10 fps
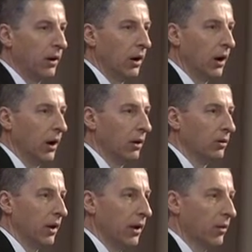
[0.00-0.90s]

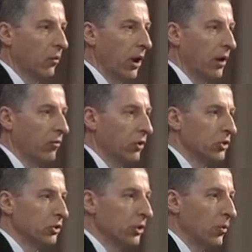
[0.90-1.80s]
another way of
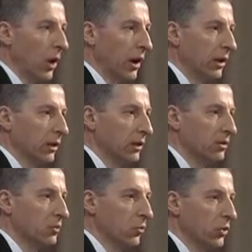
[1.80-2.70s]
reducing waiting
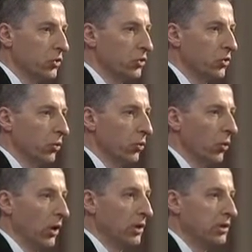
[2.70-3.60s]
lists was to
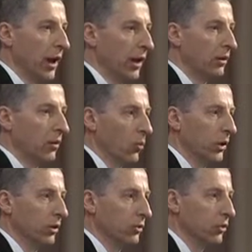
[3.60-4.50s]
take the
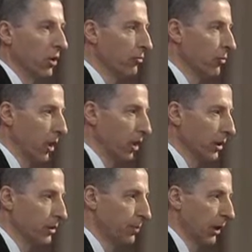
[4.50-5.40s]
wheels off
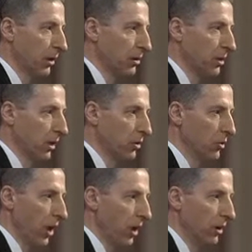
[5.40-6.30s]
trolleys, because then you
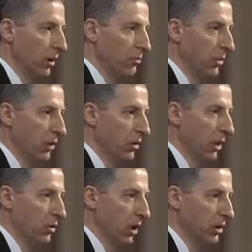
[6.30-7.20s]

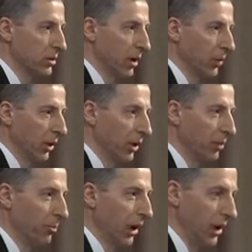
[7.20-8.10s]
had someone in a
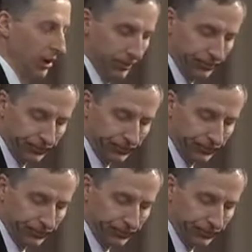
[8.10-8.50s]
bed.